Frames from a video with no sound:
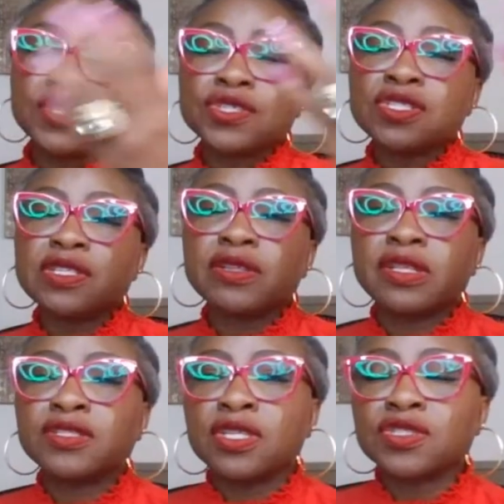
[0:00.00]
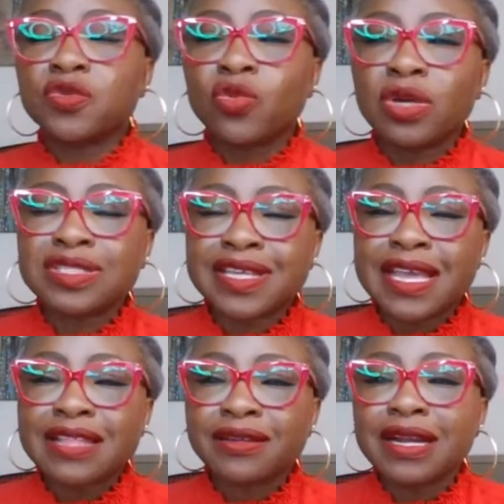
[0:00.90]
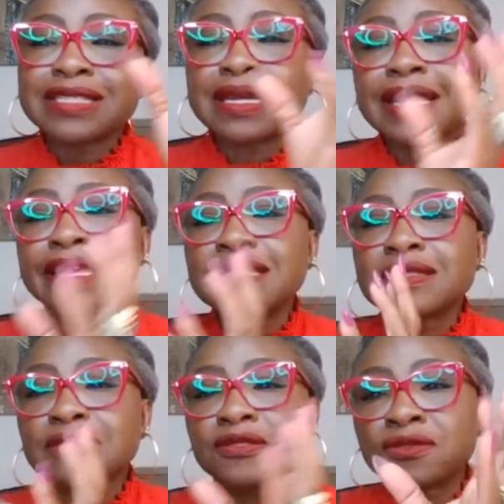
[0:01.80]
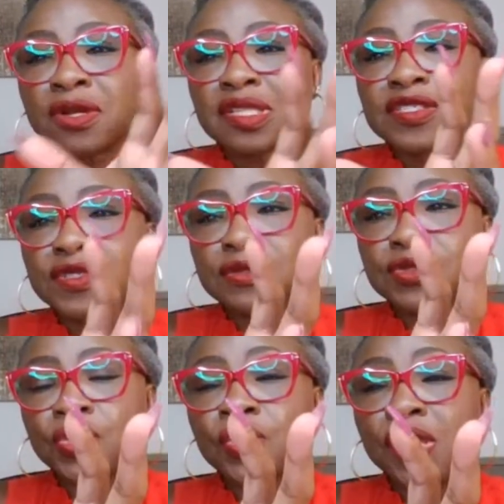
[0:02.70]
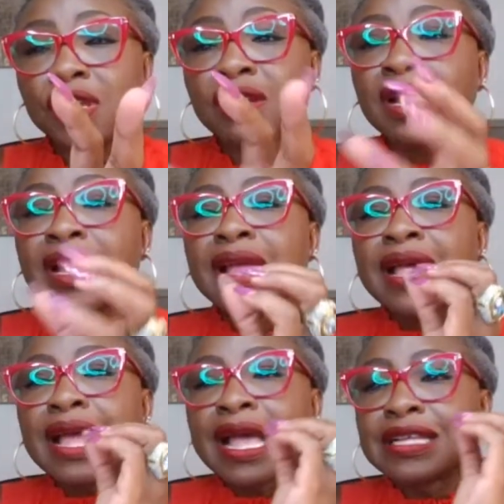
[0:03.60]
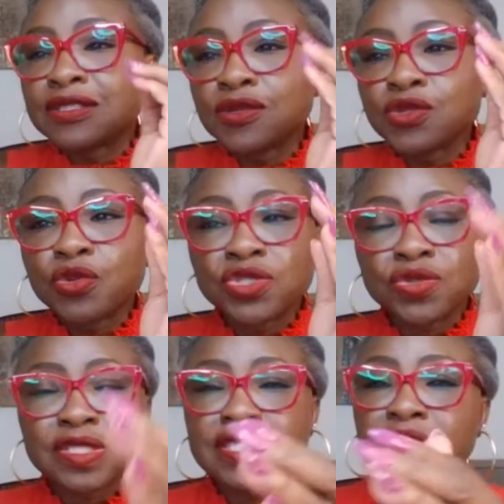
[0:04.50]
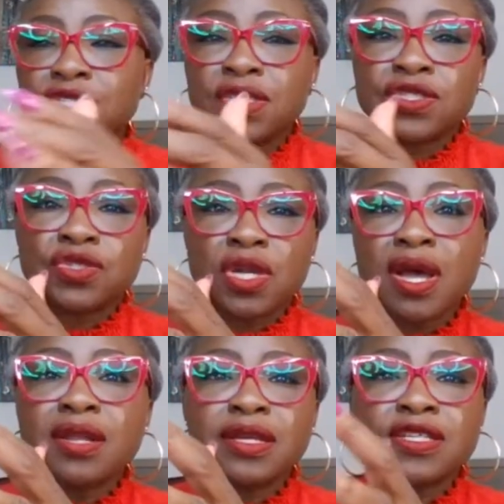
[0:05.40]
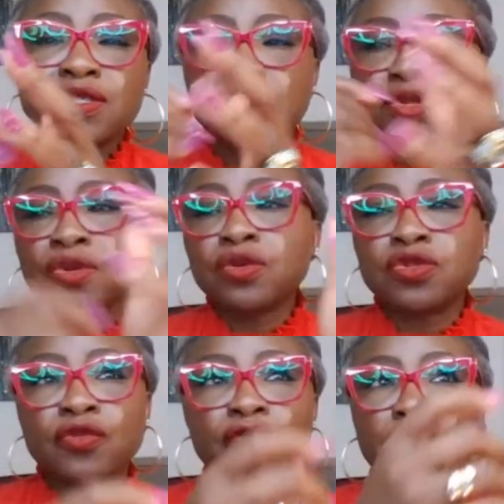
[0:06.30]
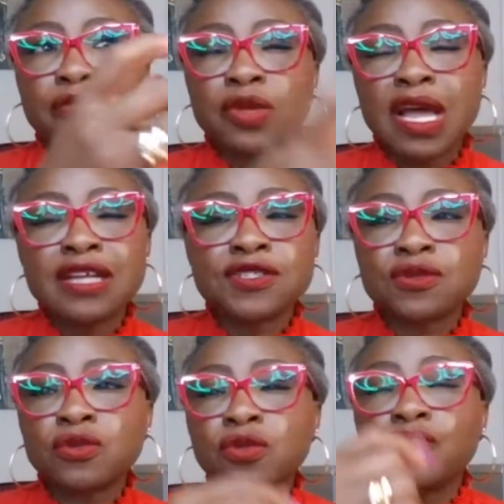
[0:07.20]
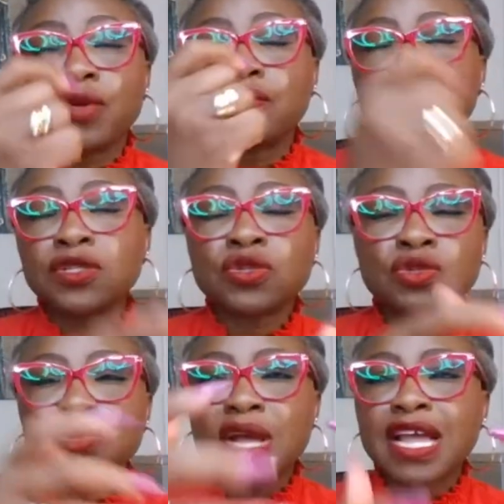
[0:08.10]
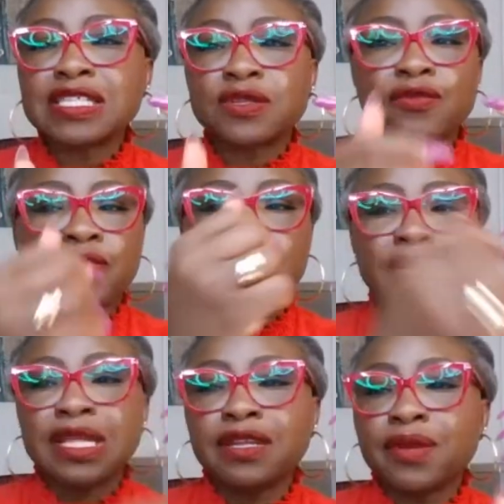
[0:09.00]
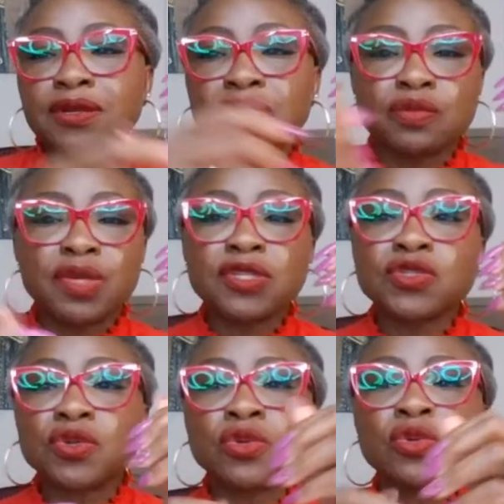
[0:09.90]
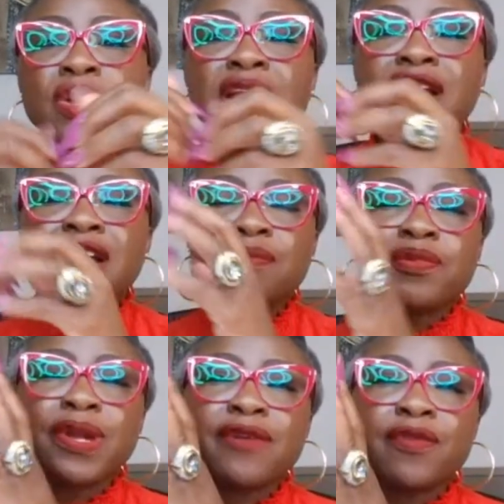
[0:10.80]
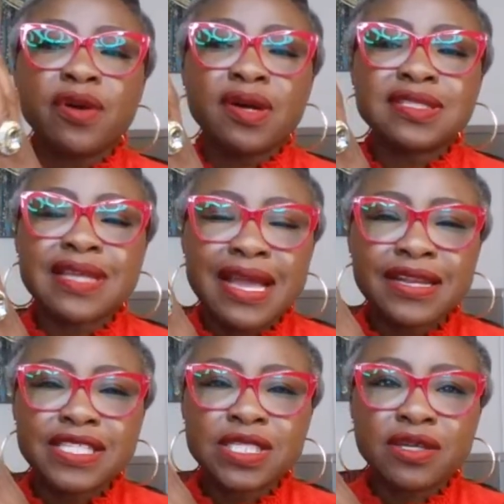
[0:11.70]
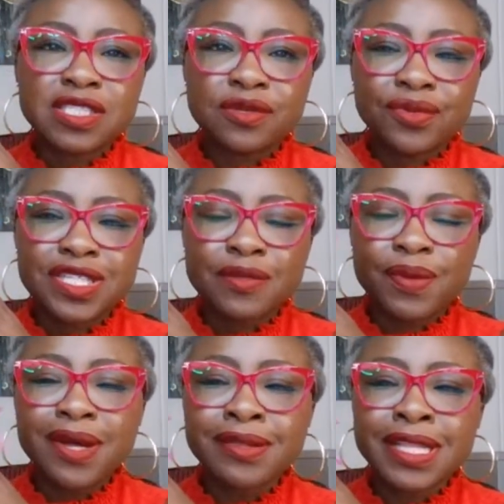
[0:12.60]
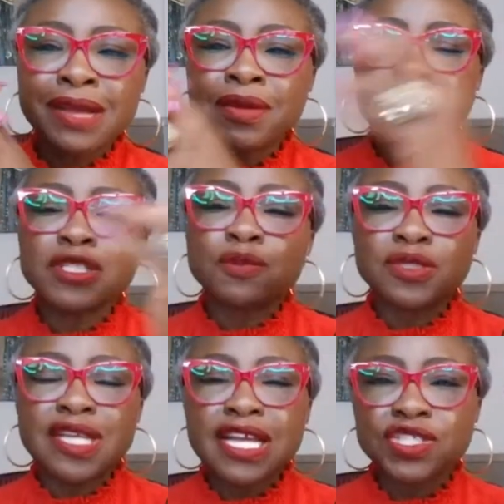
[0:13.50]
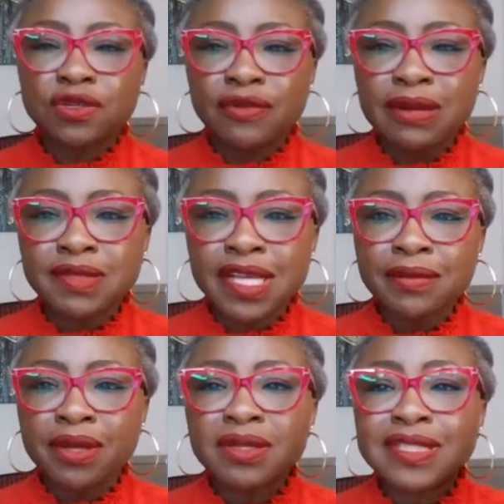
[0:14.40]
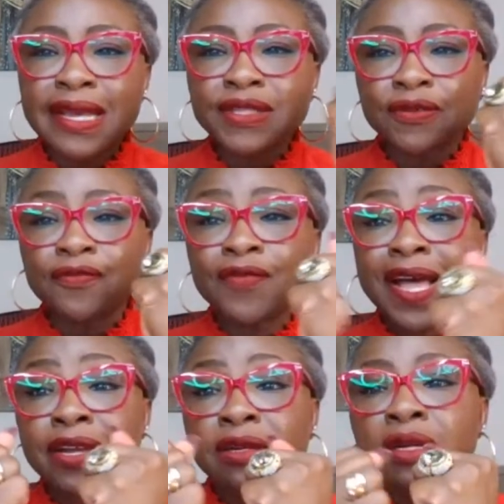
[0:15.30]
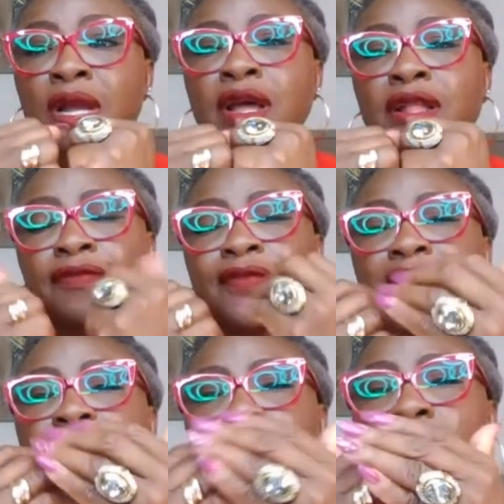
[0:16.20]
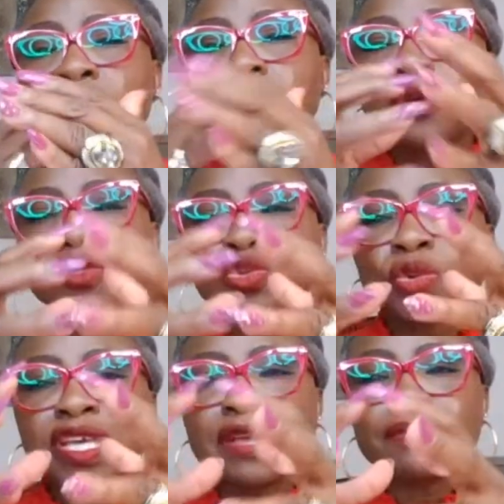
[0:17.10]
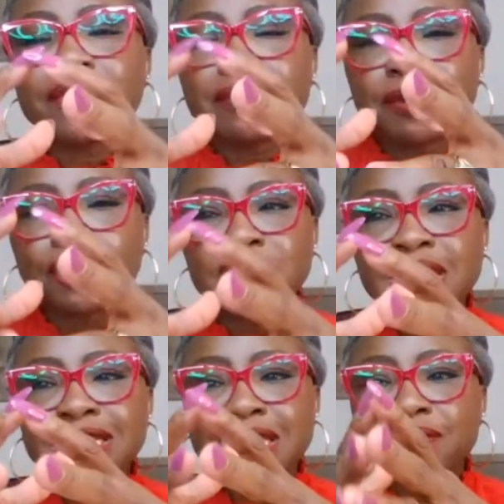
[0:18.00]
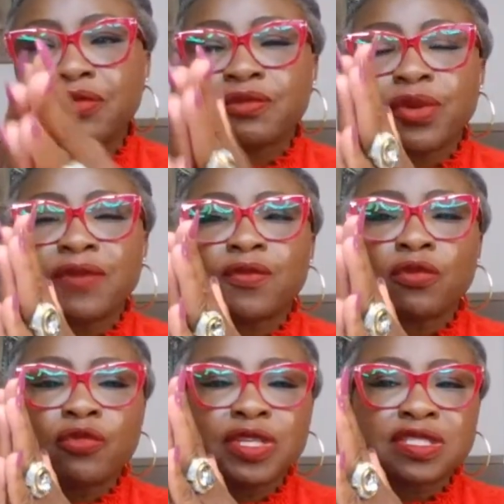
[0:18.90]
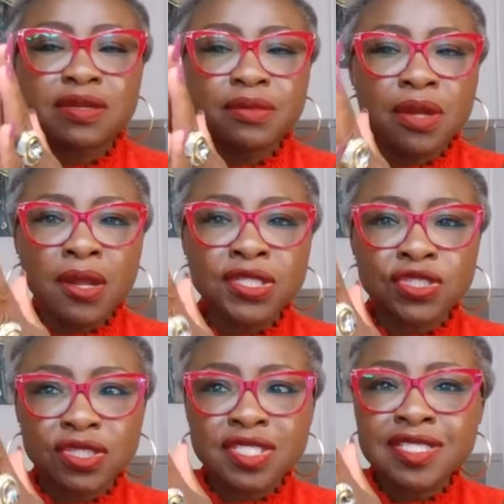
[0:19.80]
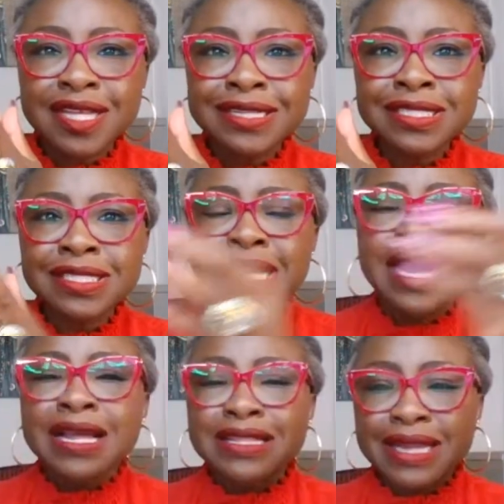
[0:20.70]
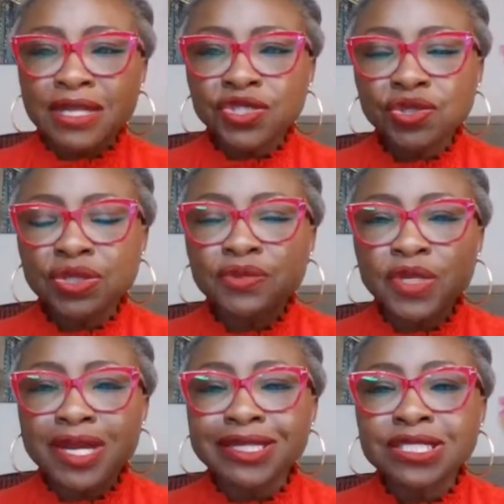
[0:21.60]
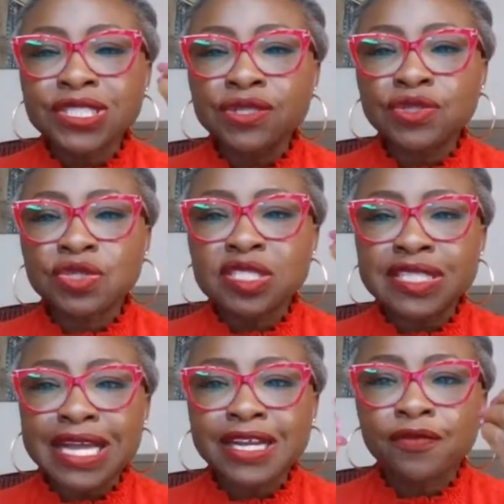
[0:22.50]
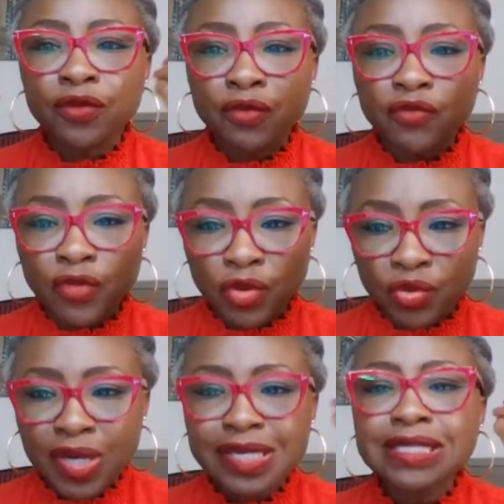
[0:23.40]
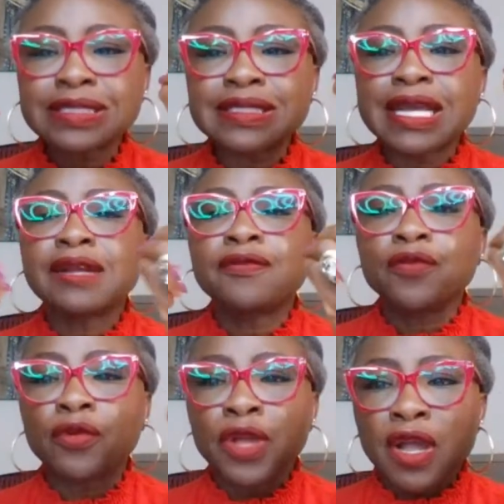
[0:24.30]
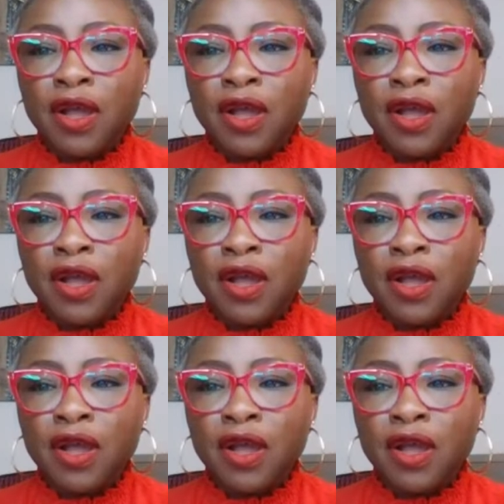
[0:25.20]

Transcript: just a word together as our kids start this new school year, as those who are transitioning to college, from high school, from middle school to high school, from elementary to middle school. I pray for God's guidance, God's grace upon them, God's protection around them, God's hedge of fire. The fire of the Holy Ghost will keep them and protect them. We'll pray for wisdom, knowledge, and understanding, that our children will continue to stand up for greatness, stand up for